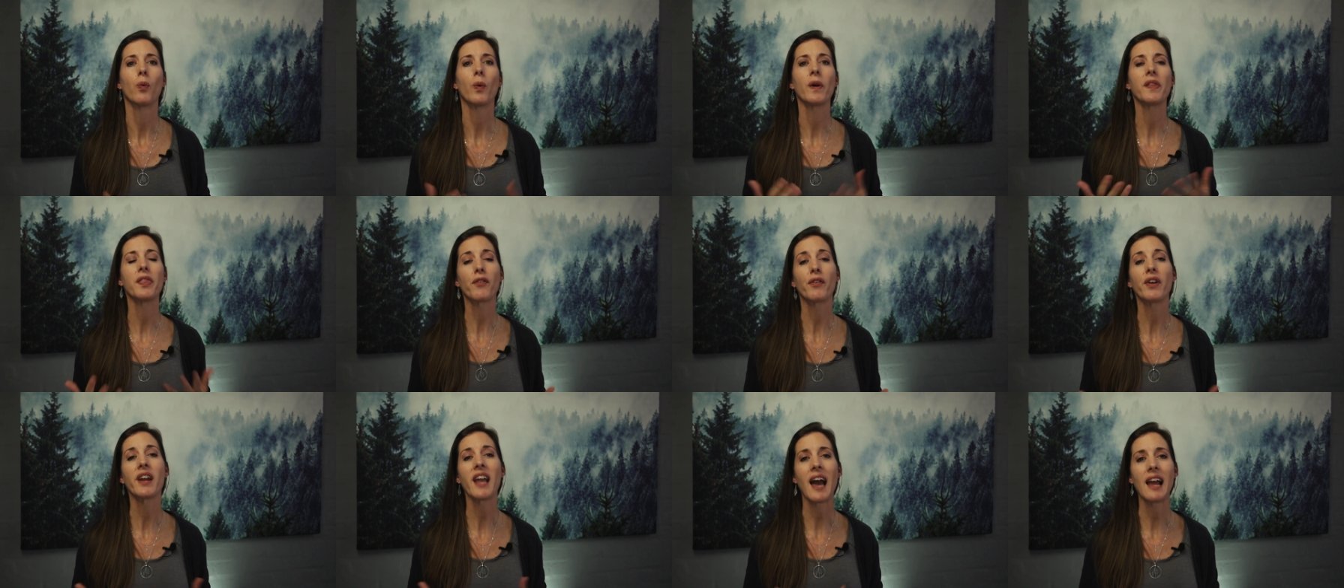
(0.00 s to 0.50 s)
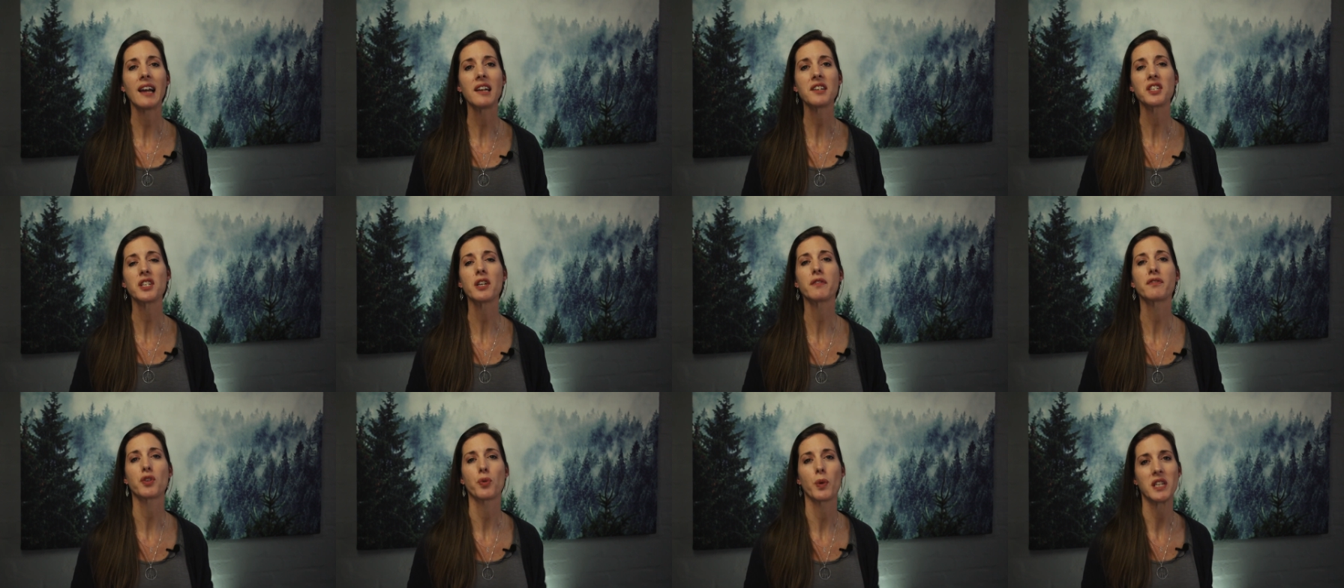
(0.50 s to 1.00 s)
When the
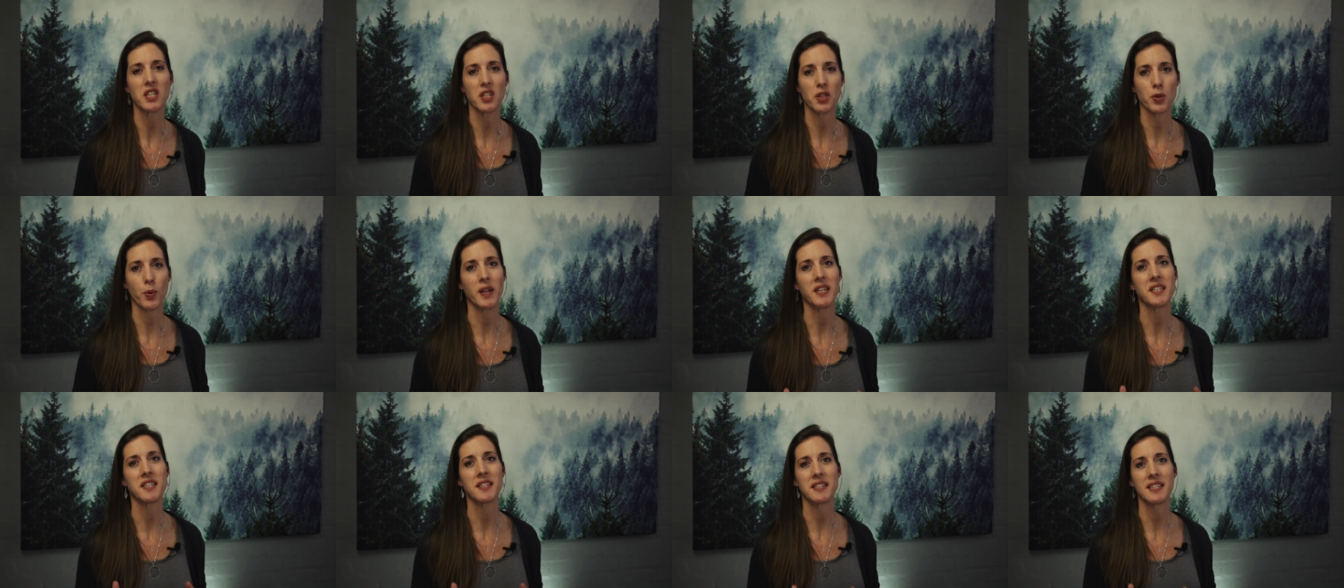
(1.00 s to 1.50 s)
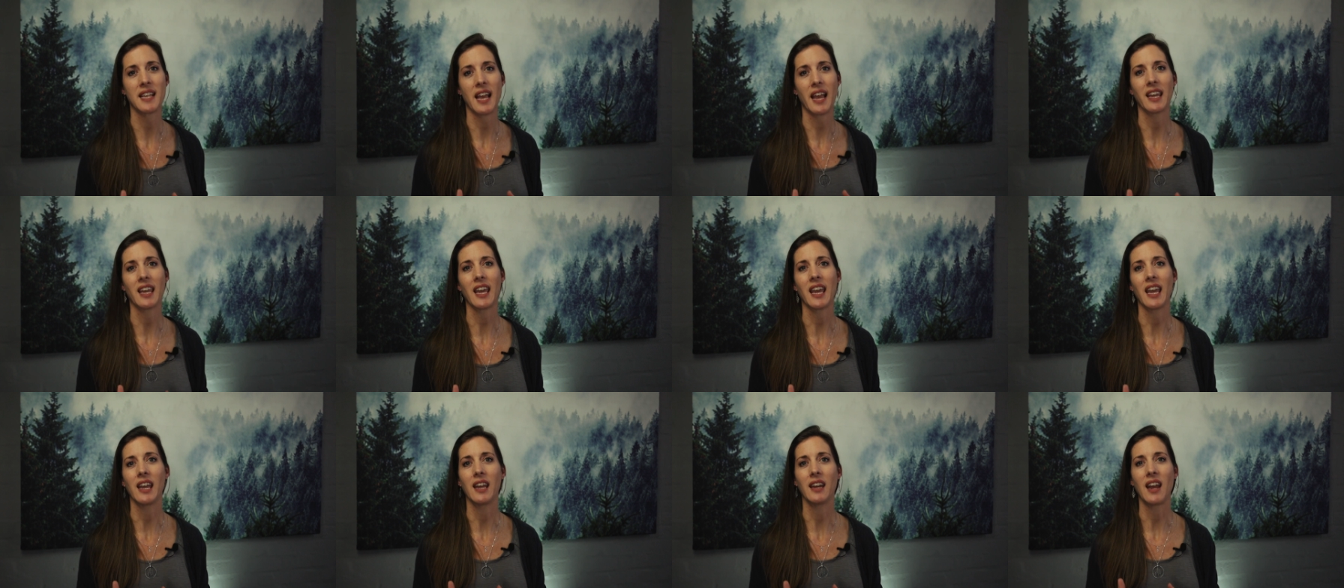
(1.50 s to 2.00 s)
reality of 2020
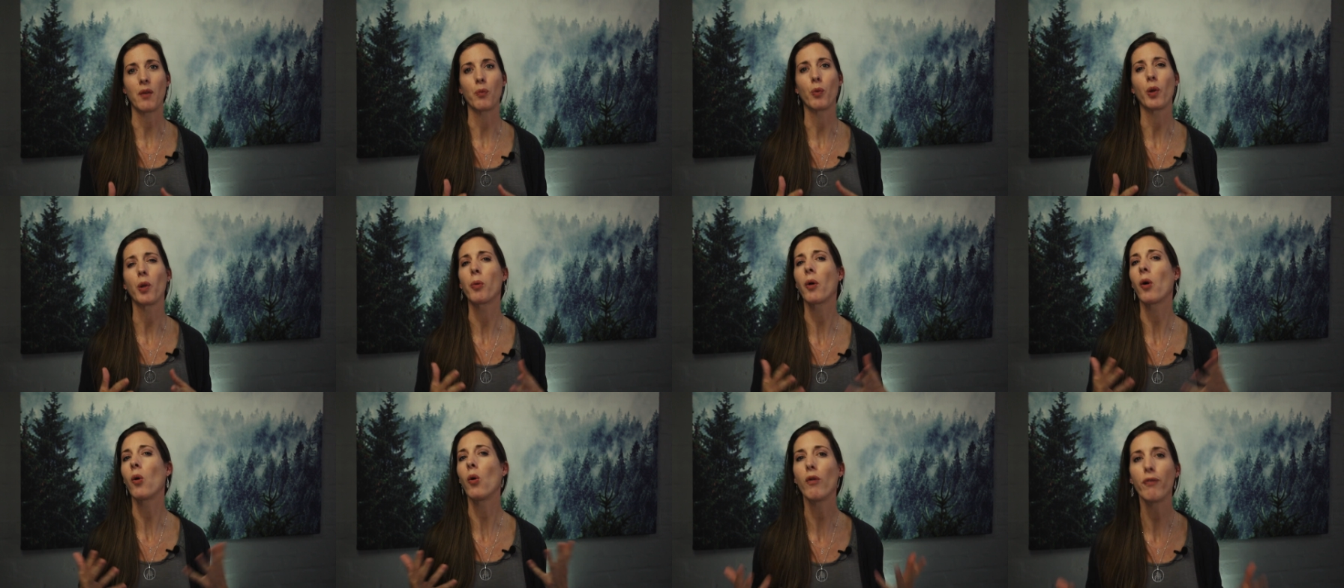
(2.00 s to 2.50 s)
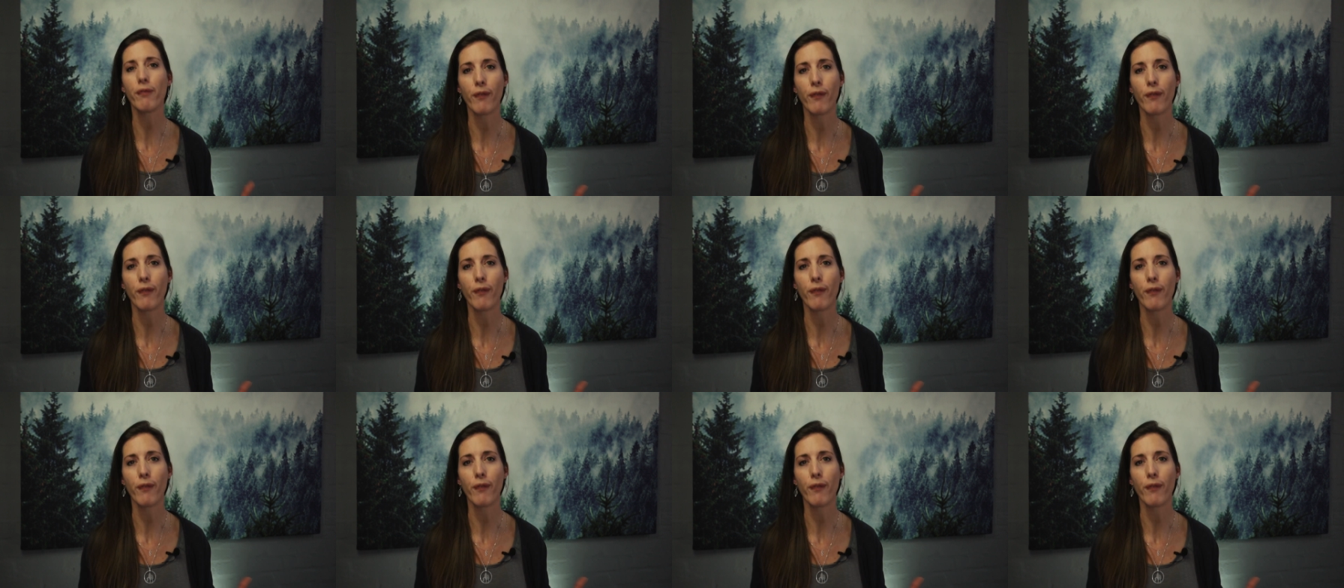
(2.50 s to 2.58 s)
sank in and we were all